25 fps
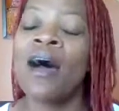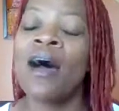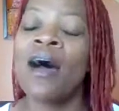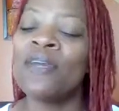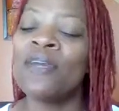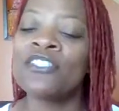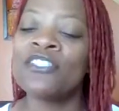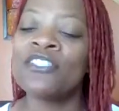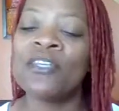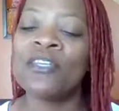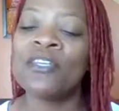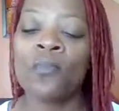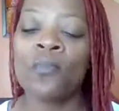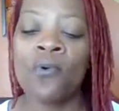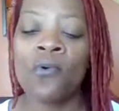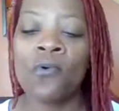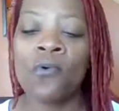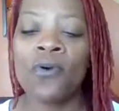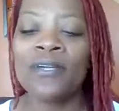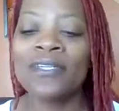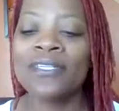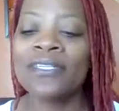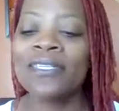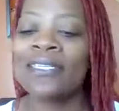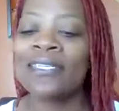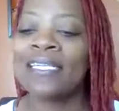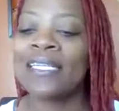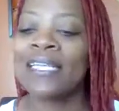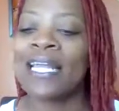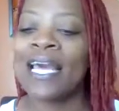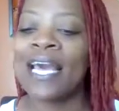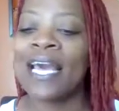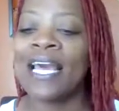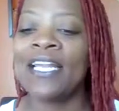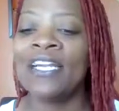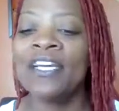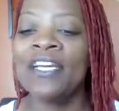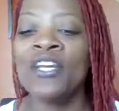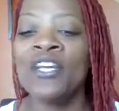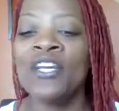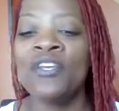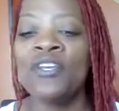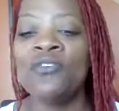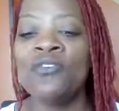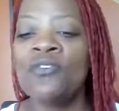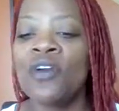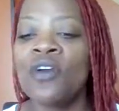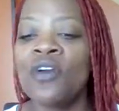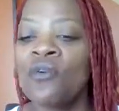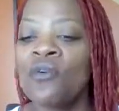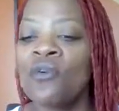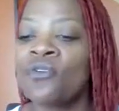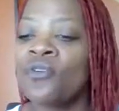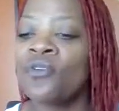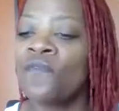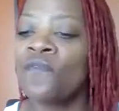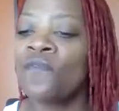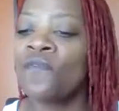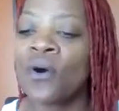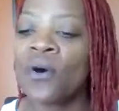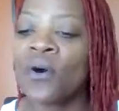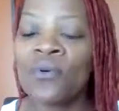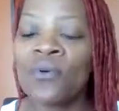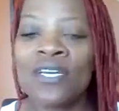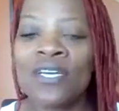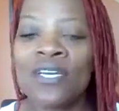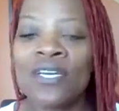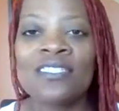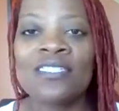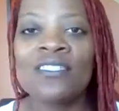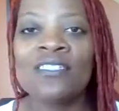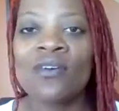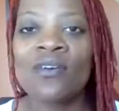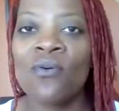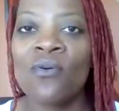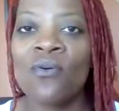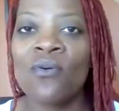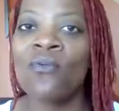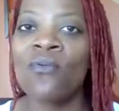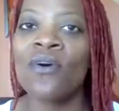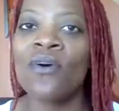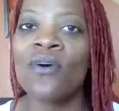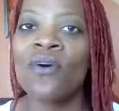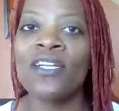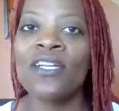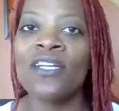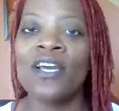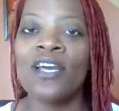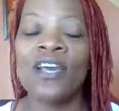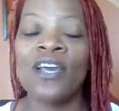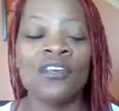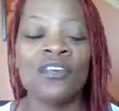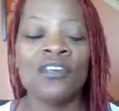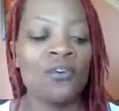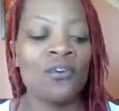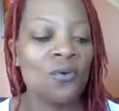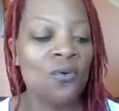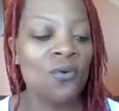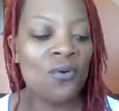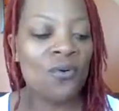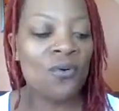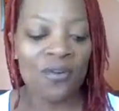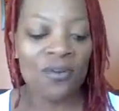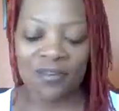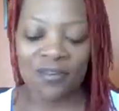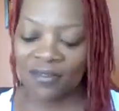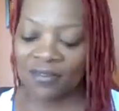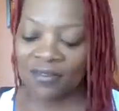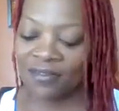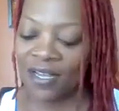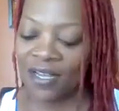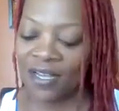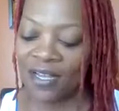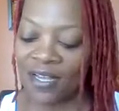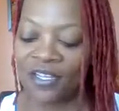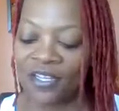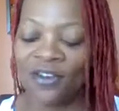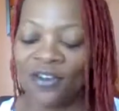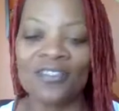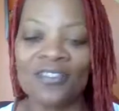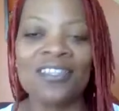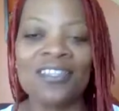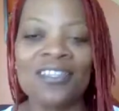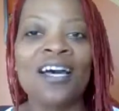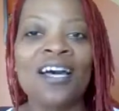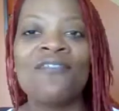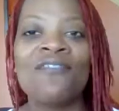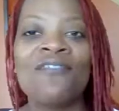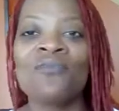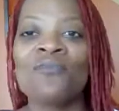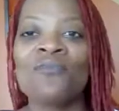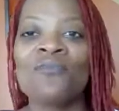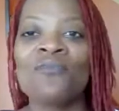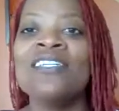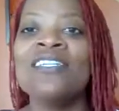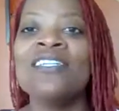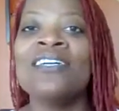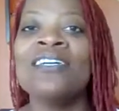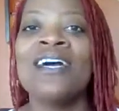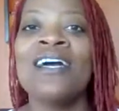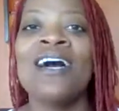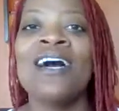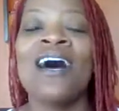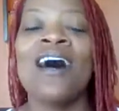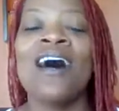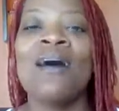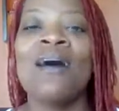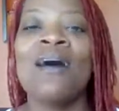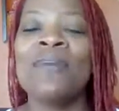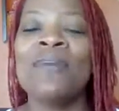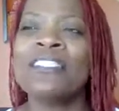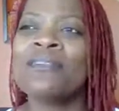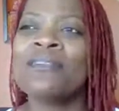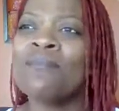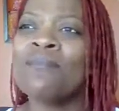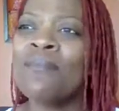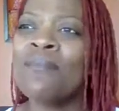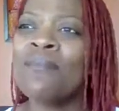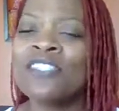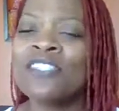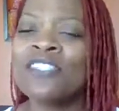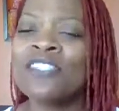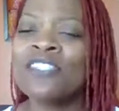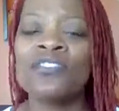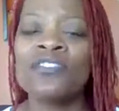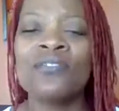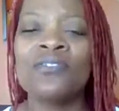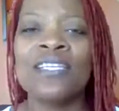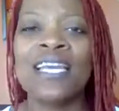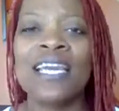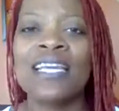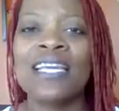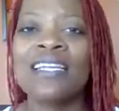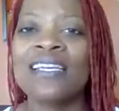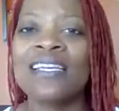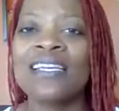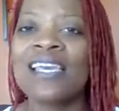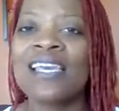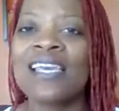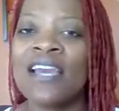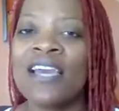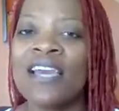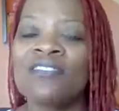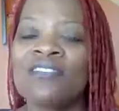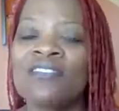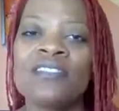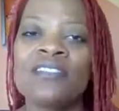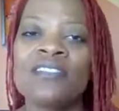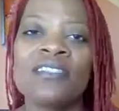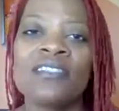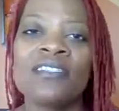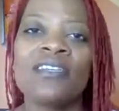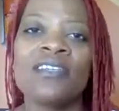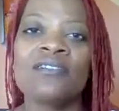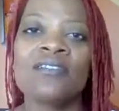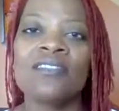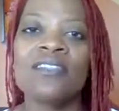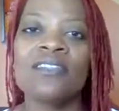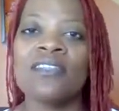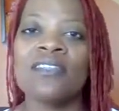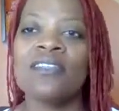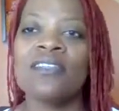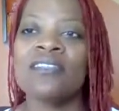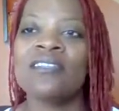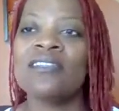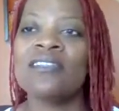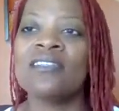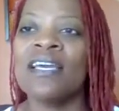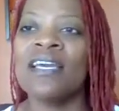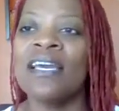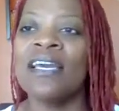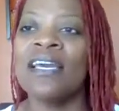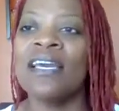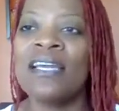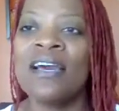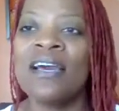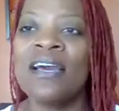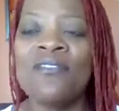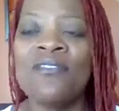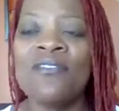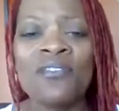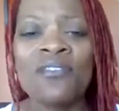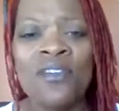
It's important that you focus on your loved one as much as you can and cater to their needs, and